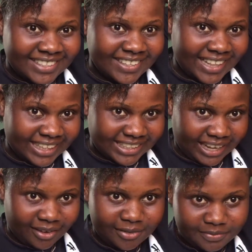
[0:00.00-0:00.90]
So that's
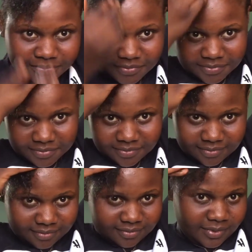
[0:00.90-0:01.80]
how,
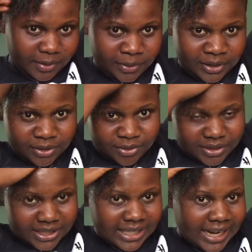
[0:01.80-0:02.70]
when she was
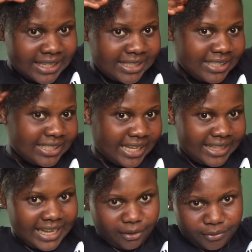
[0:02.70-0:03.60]
reaching the last stitches, I
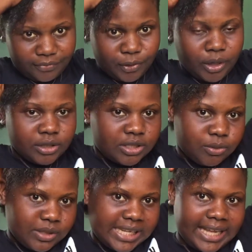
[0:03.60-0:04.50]
think I could feel how she
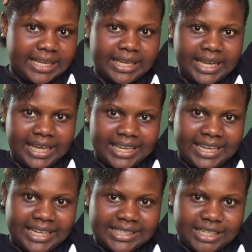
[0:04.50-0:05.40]
was like
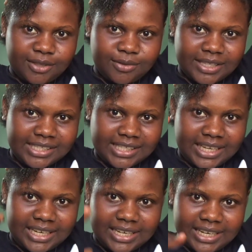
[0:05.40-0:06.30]
getting into the
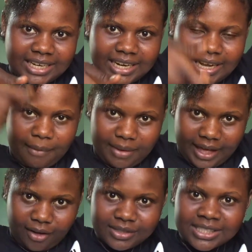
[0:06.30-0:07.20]
skin, coming
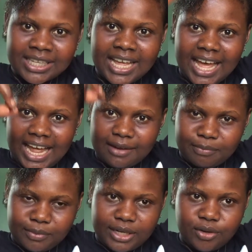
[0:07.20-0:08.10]
out and
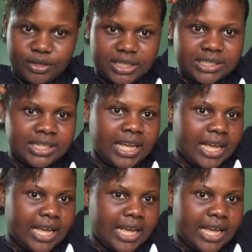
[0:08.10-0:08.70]
pulling on it.